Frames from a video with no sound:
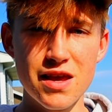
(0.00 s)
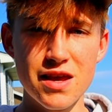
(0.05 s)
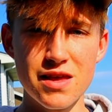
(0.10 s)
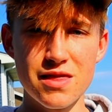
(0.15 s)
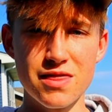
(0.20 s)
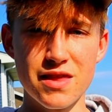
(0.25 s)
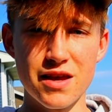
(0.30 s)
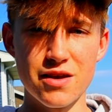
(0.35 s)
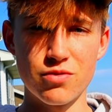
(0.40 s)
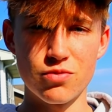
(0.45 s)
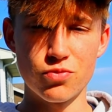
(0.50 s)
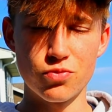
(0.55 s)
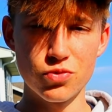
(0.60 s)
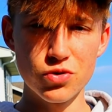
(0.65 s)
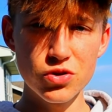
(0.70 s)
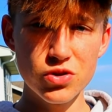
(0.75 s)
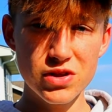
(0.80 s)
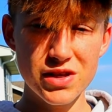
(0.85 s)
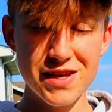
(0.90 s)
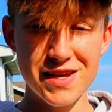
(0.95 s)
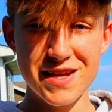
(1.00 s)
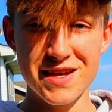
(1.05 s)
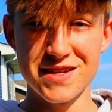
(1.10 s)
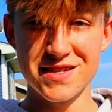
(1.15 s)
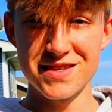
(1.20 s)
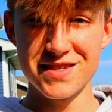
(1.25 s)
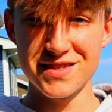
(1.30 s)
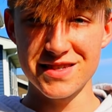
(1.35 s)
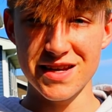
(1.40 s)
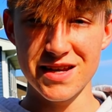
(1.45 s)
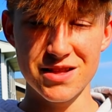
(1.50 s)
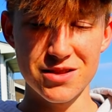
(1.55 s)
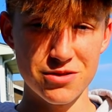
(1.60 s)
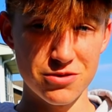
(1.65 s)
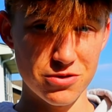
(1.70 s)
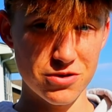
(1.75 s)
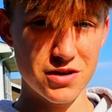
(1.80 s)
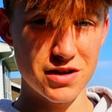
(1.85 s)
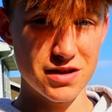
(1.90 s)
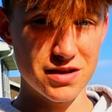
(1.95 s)
in that really insane
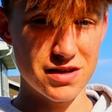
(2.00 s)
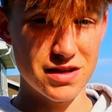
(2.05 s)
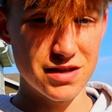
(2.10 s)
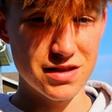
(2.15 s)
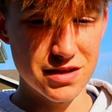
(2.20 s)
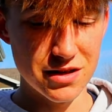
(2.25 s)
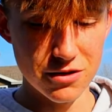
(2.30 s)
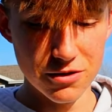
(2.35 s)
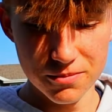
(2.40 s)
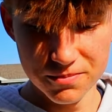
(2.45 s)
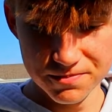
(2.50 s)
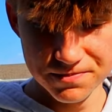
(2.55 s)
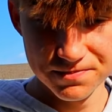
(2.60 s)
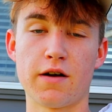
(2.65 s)
looking detail.